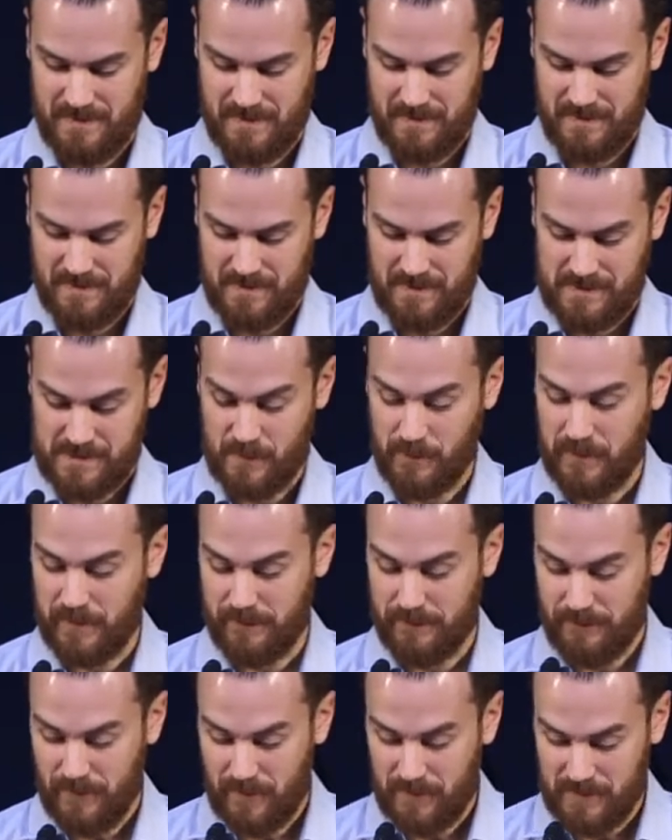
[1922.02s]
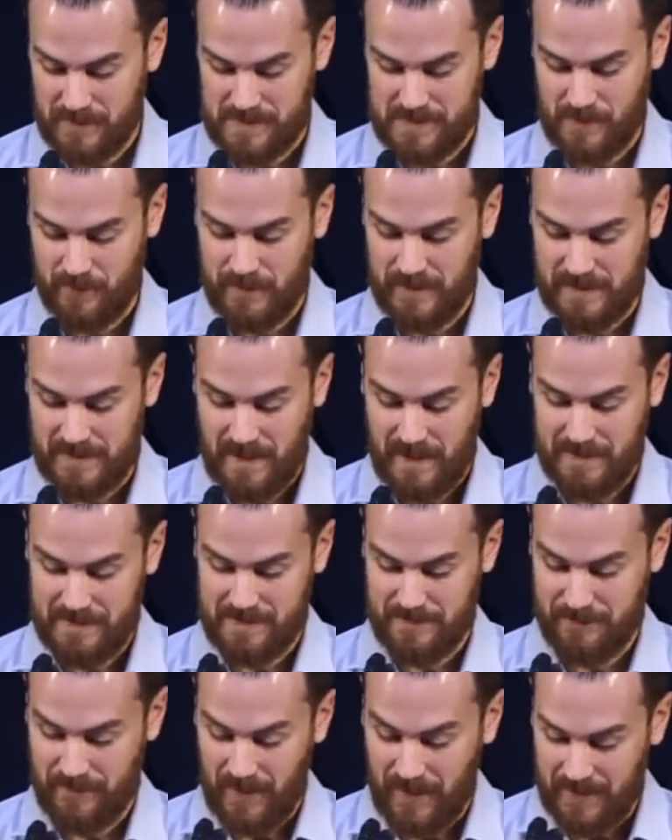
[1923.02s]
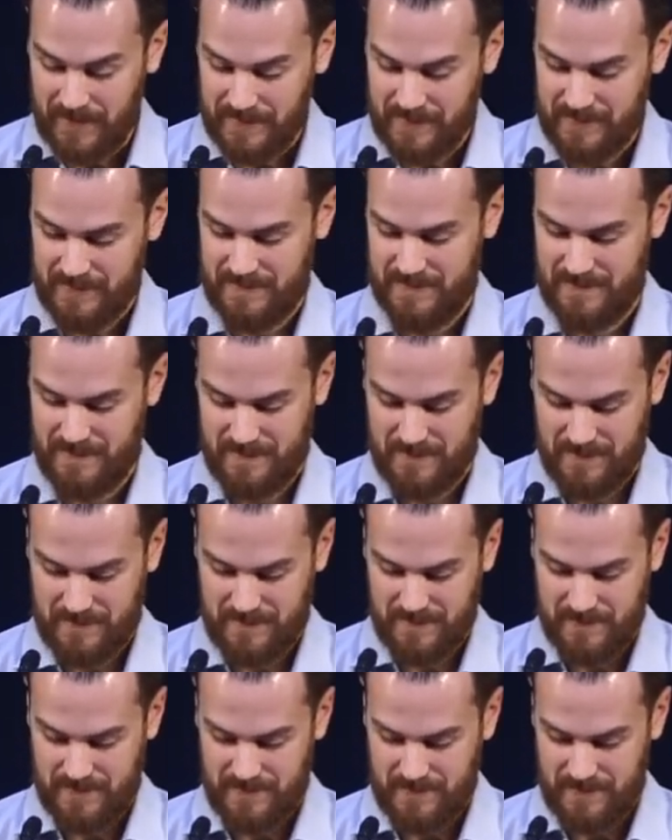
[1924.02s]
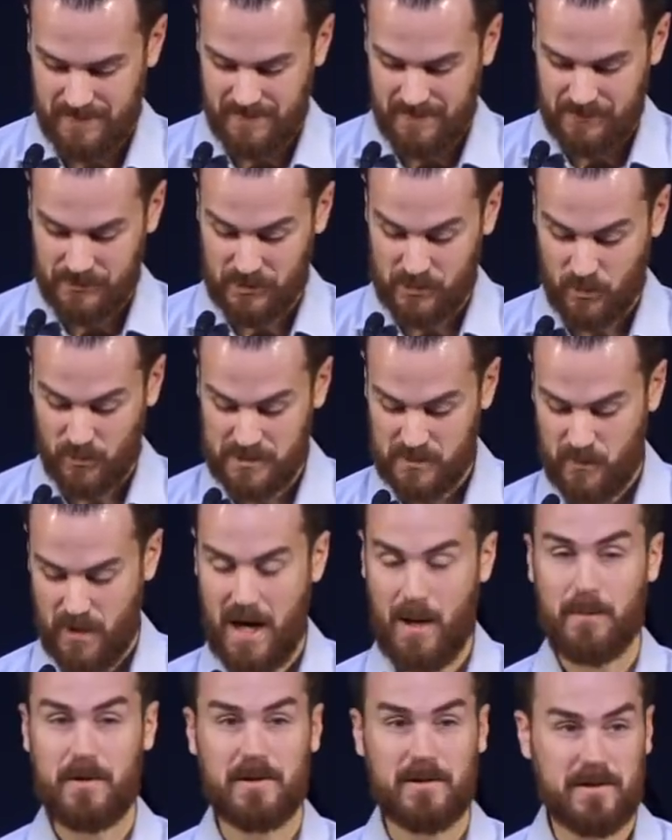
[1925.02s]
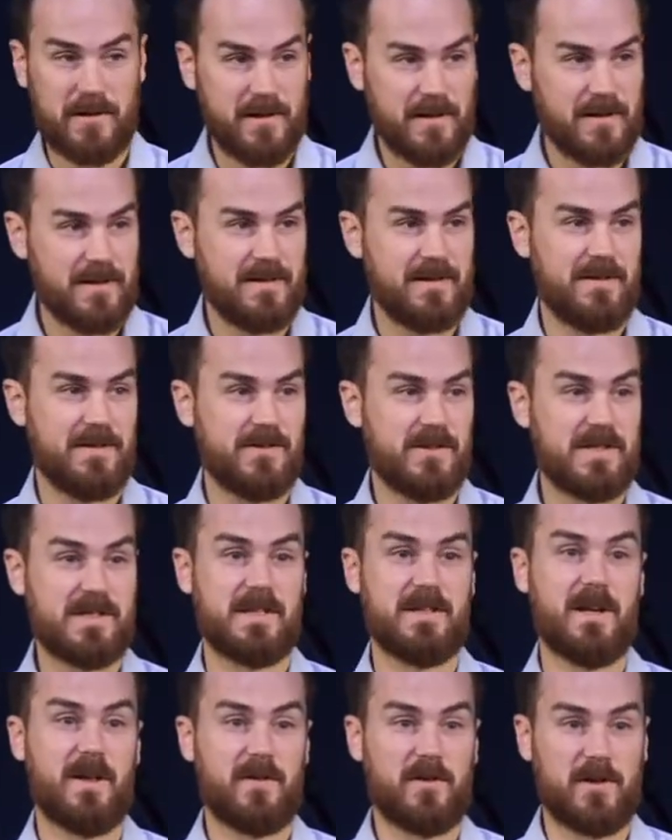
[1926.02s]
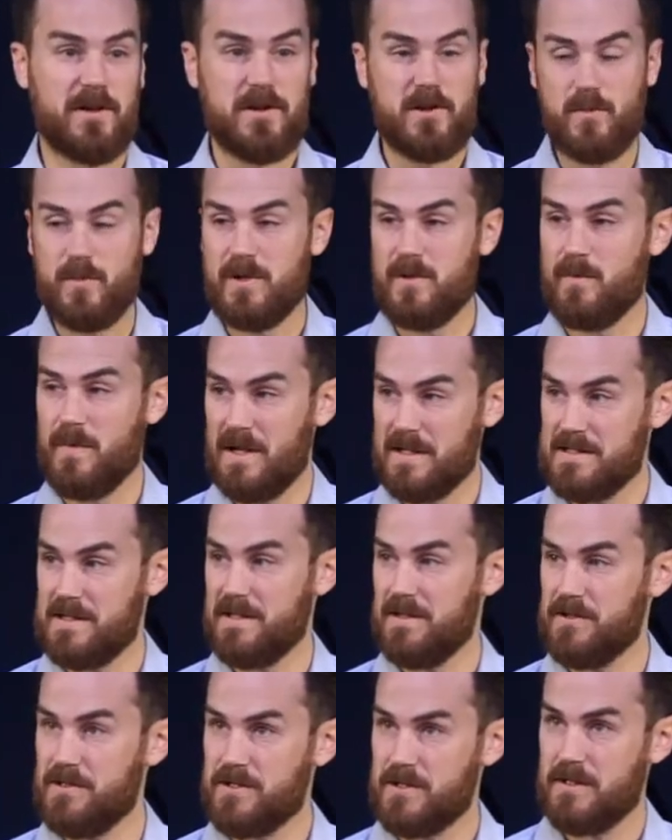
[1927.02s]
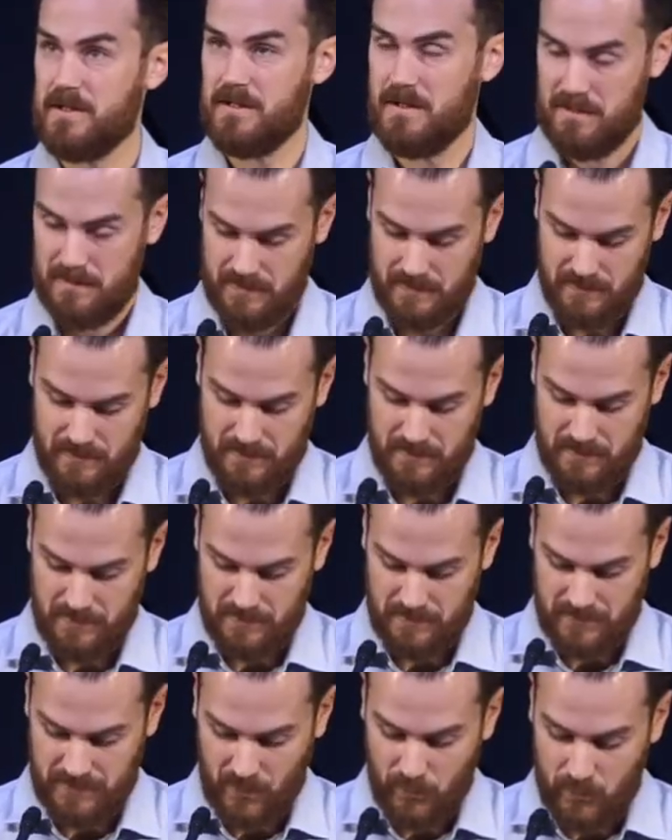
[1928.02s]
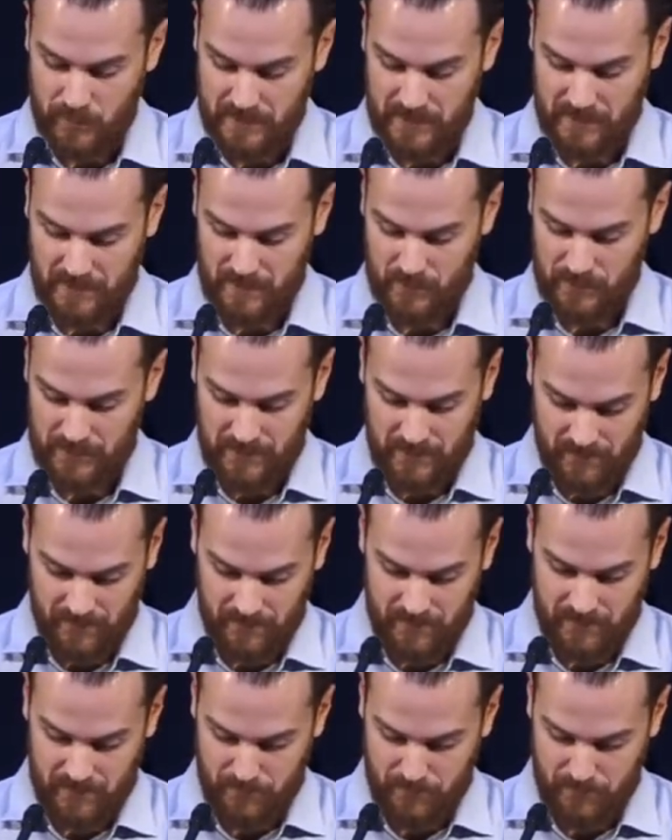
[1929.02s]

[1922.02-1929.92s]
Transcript: something false, something not divine, just what's popular, just another human message. That would be to come in error.